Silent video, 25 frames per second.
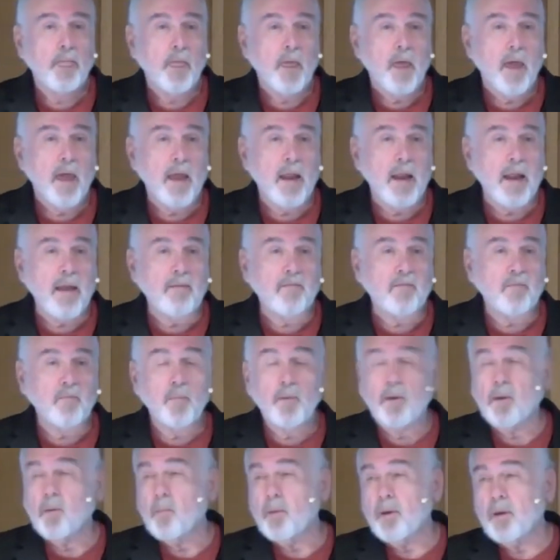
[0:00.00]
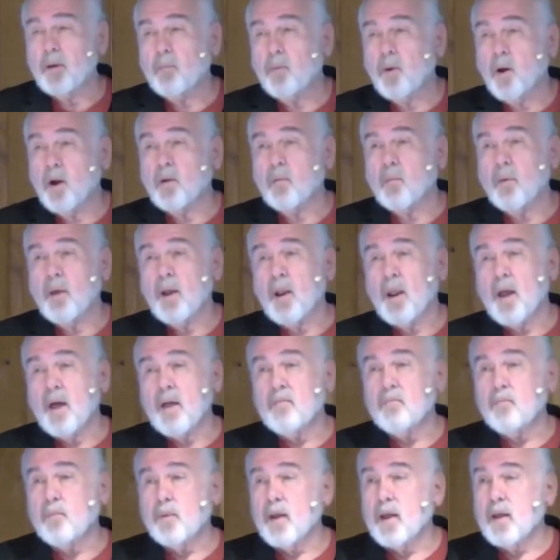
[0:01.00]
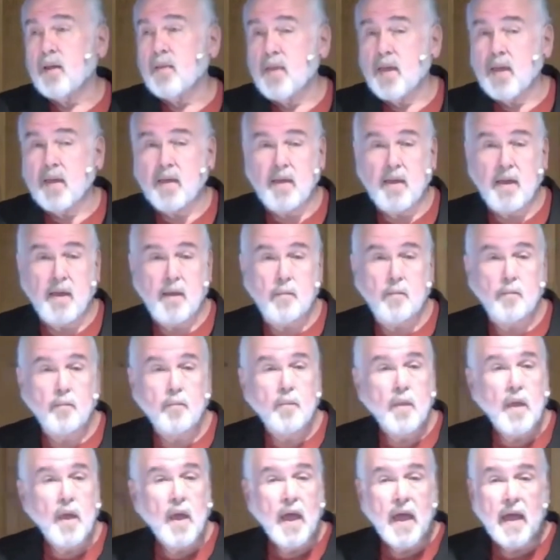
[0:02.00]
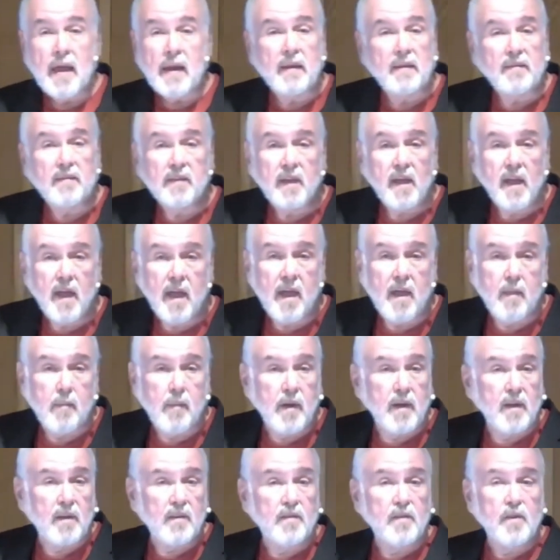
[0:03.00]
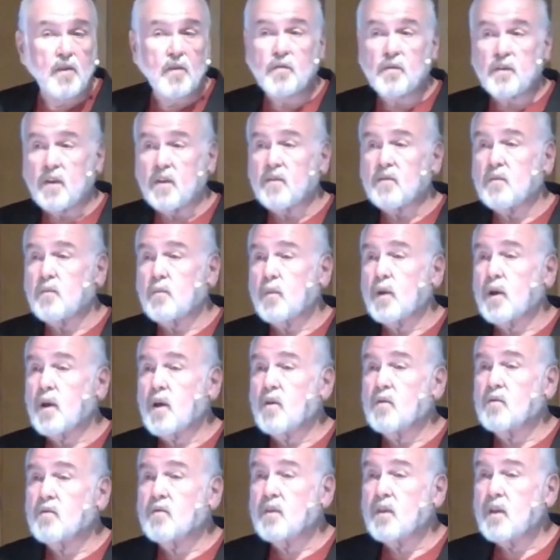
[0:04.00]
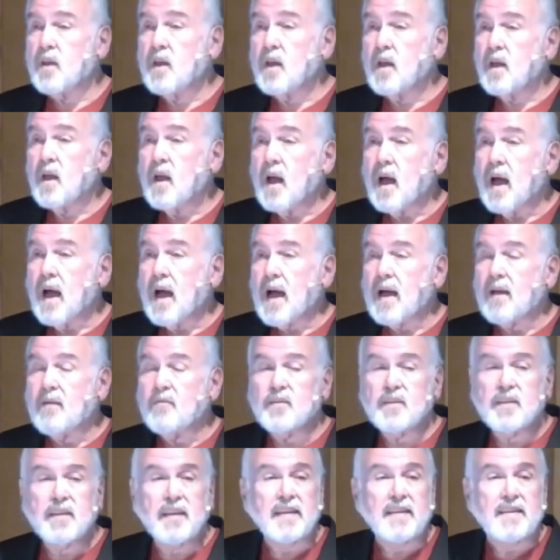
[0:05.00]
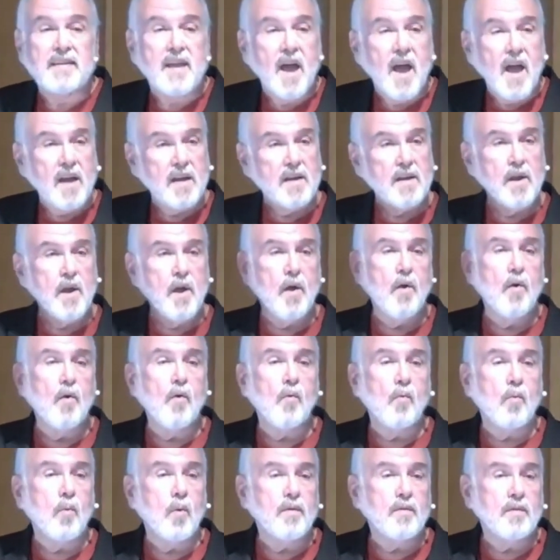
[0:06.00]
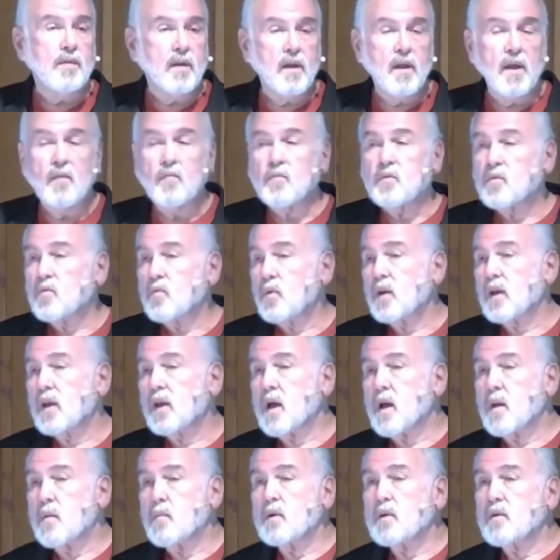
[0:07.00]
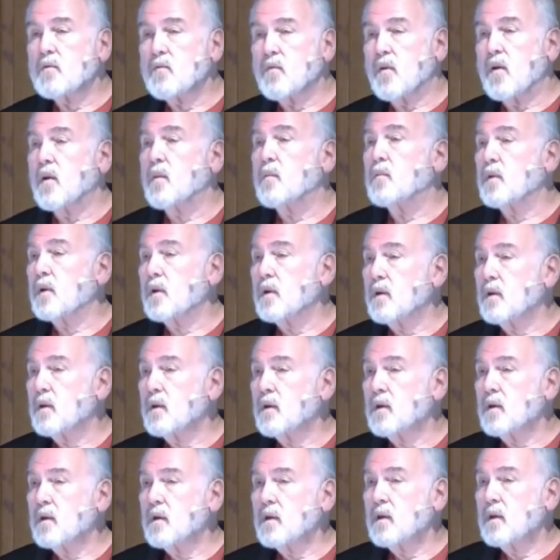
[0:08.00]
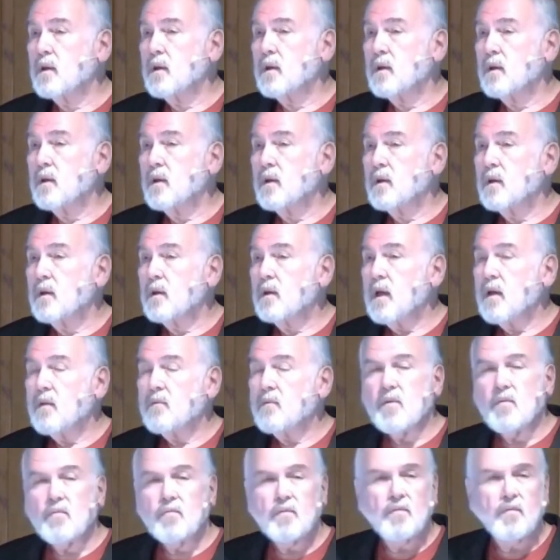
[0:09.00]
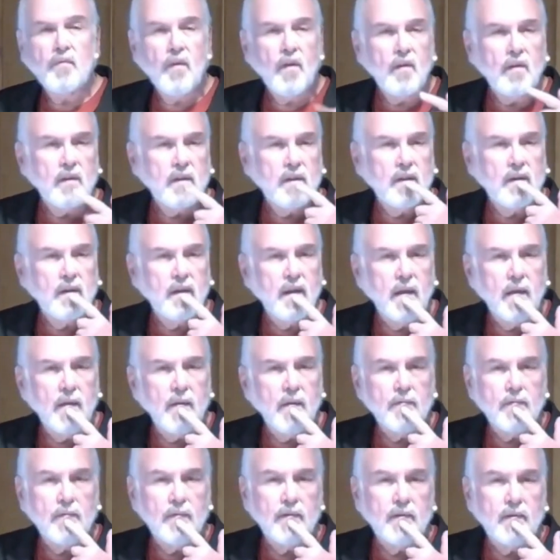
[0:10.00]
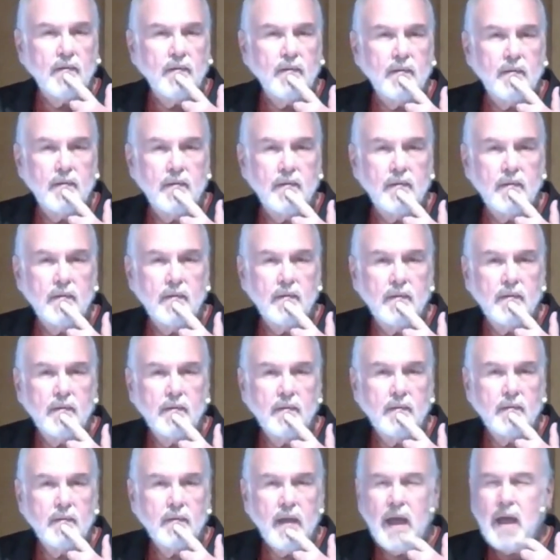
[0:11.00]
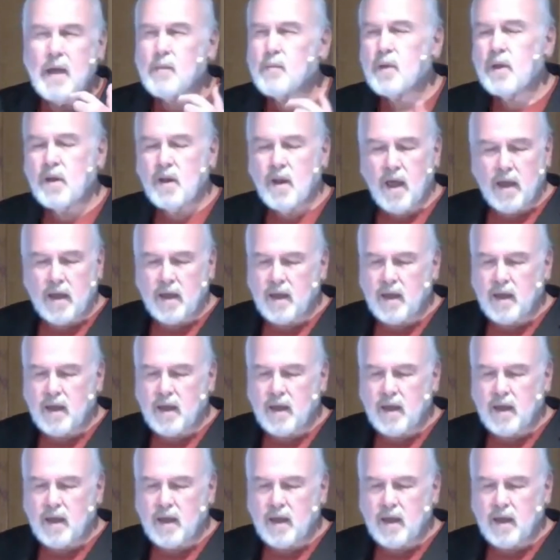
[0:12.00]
And I've spent a big part of my life playing that game. And it's a game and it's useless because I did not know where the love was really coming from. Have you ever fallen in love? I mean, like